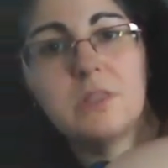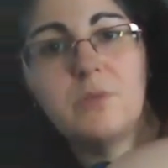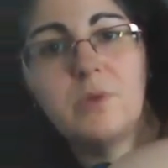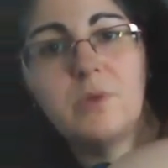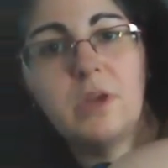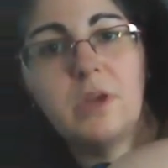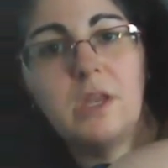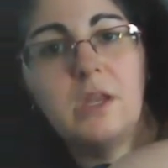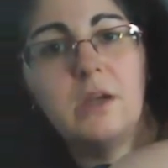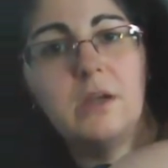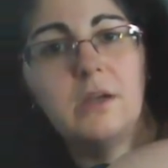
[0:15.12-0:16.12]
see one right
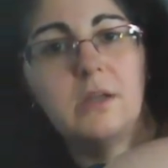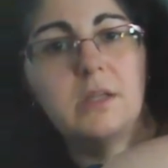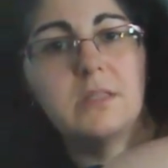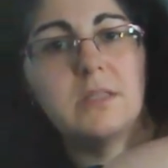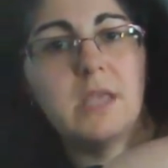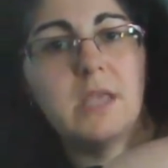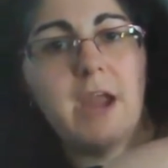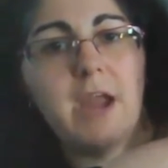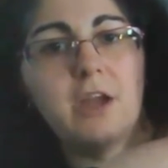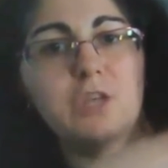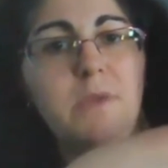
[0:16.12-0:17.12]
here. It's a
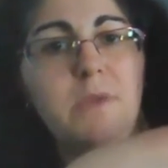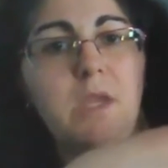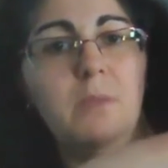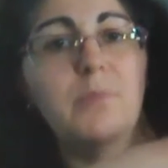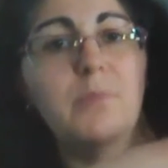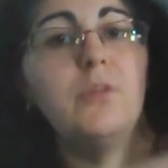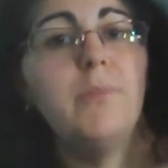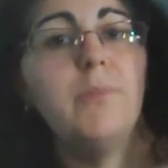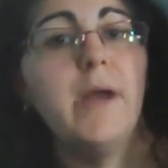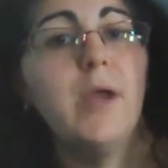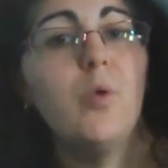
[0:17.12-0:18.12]
carriage being
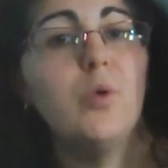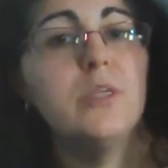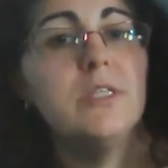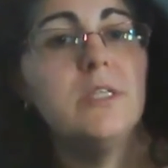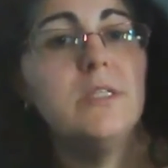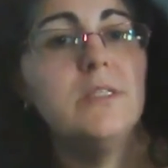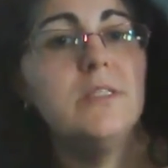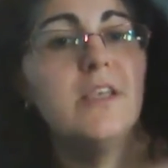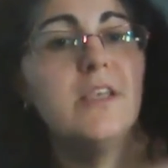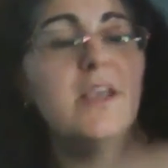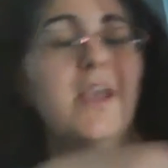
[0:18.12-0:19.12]
pulled by
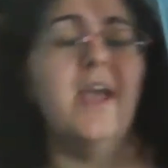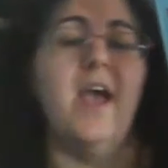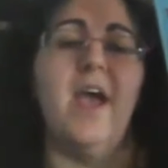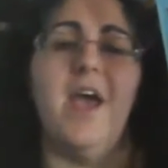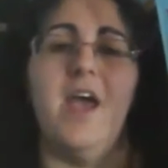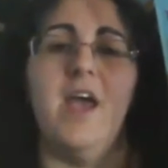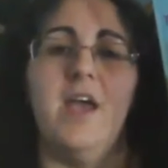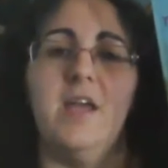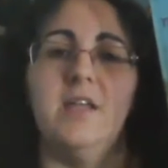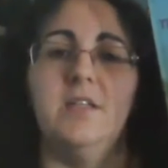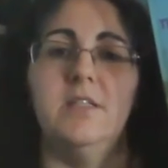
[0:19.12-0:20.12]
horses.
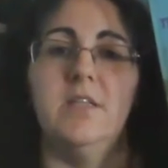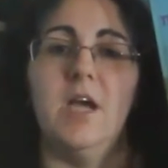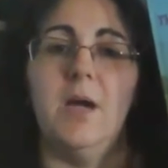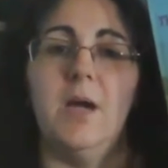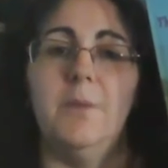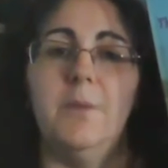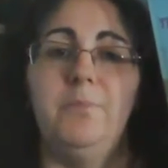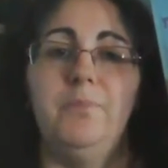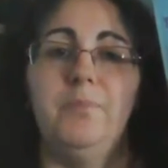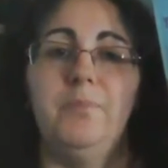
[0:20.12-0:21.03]
And um,